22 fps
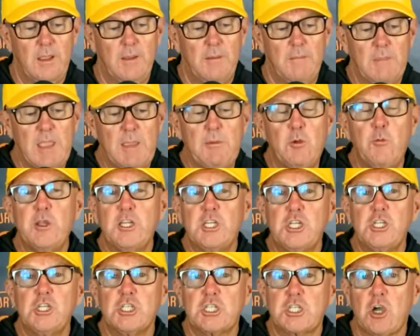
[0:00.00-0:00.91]
Maybe we
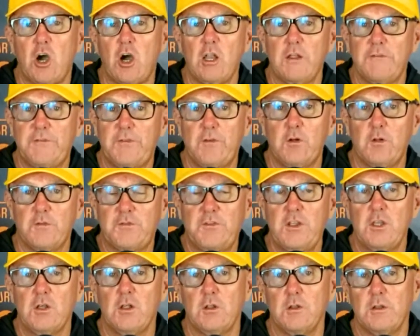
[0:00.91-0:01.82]
should just call a full
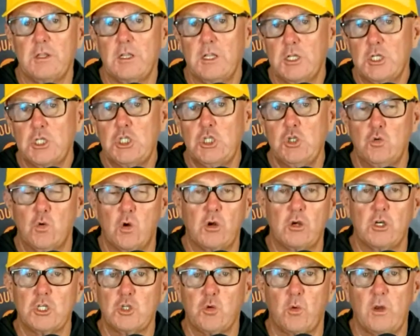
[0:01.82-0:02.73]
field
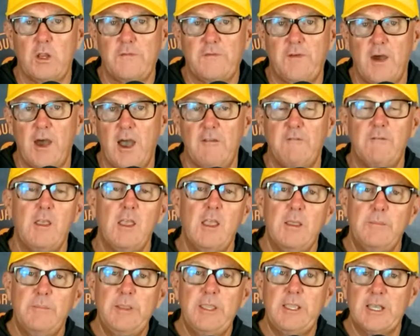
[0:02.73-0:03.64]
225,
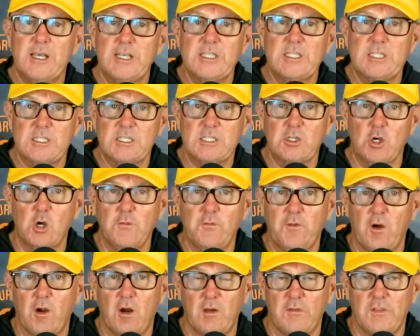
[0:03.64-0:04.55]
because so
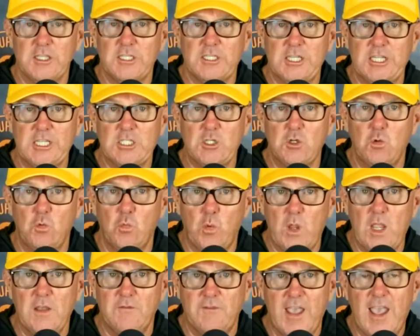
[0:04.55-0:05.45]
far this season
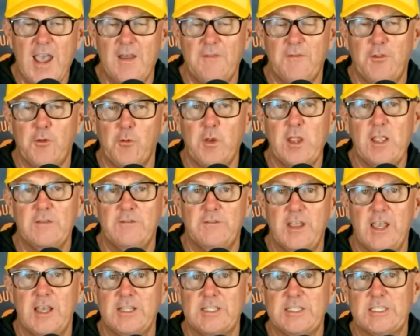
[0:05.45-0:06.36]
we have had 3
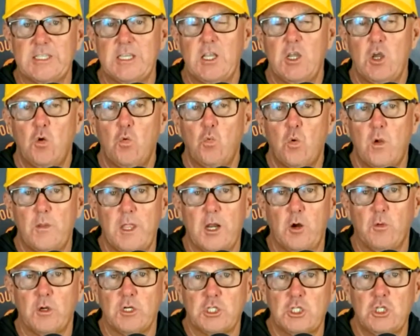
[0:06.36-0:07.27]
events where
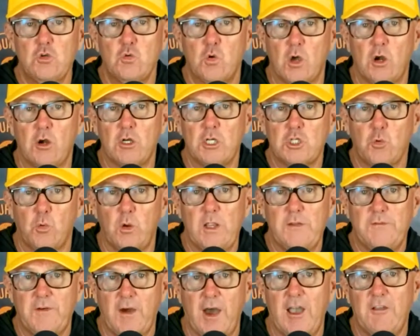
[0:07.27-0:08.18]
there were
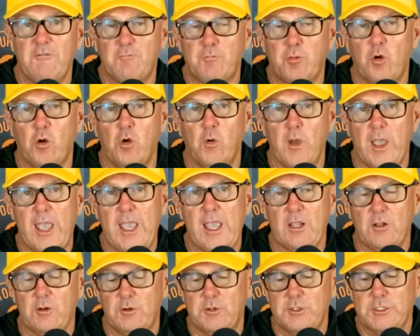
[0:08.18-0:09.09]
225 pro
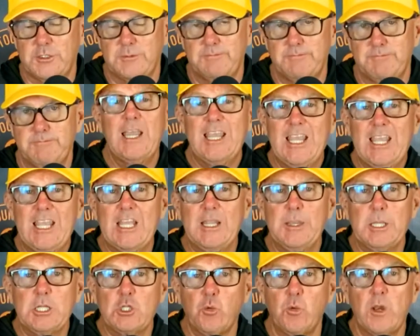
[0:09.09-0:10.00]
anglers.
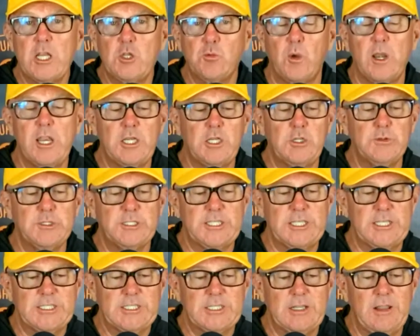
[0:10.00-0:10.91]
In the 2022
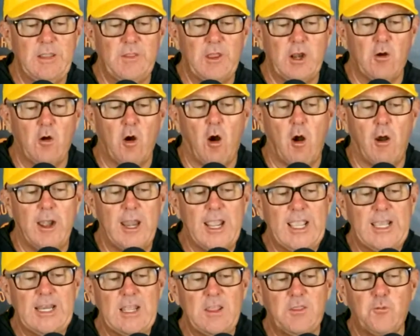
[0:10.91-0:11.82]
season, there are
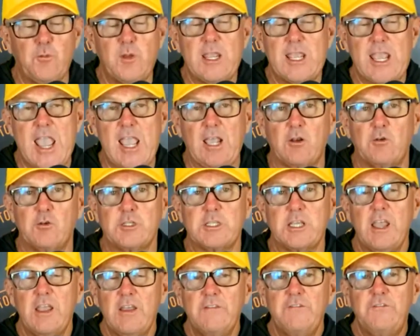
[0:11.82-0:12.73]
83 anglers
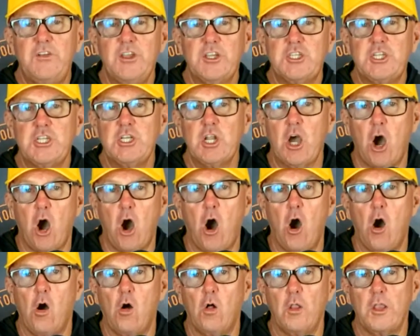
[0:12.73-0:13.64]
fishing
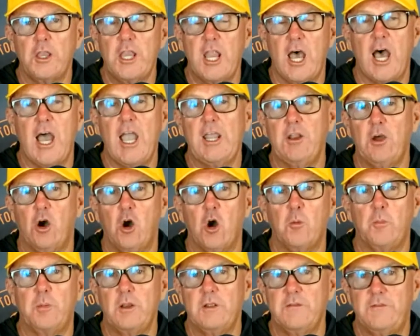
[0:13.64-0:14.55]
all 9
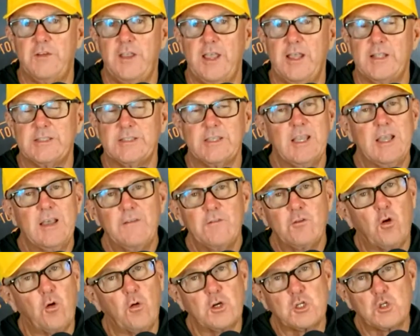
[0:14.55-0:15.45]
Open events. Of
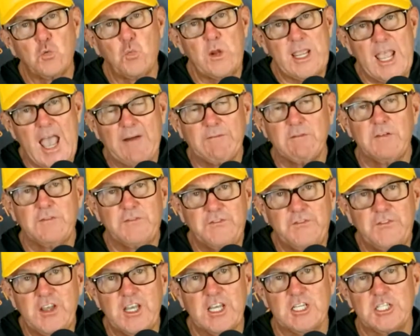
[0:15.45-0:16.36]
course, we haven't
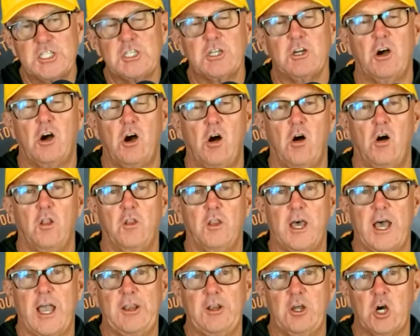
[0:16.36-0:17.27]
fished all
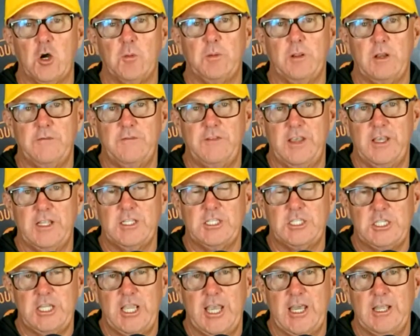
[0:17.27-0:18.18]
9 Open
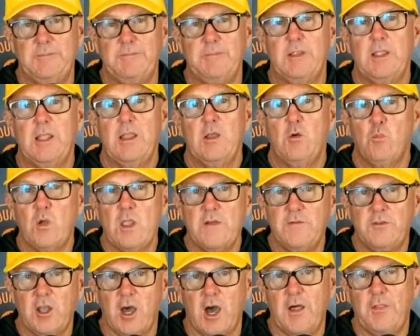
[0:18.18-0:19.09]
events yet. We
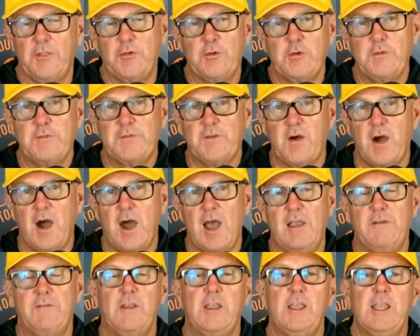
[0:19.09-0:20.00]
have gone through
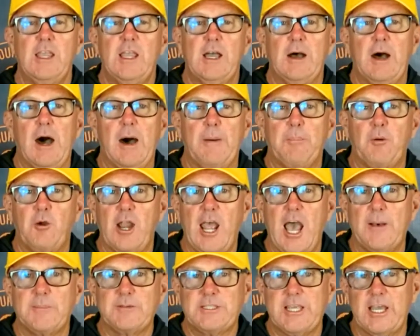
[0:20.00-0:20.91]
5.
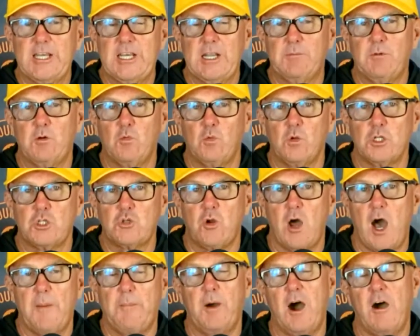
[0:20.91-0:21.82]
Perhaps that number will
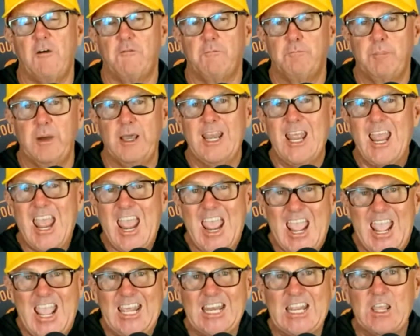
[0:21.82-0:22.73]
drop off, but
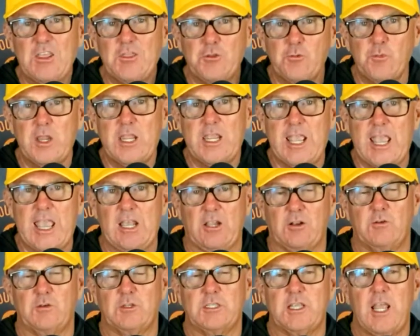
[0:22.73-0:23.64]
83
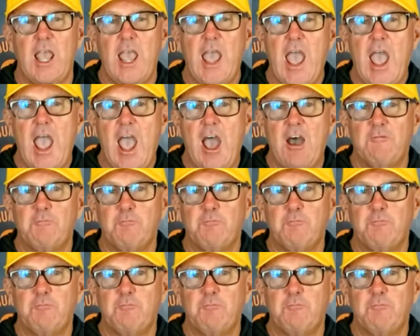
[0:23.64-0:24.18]
anglers have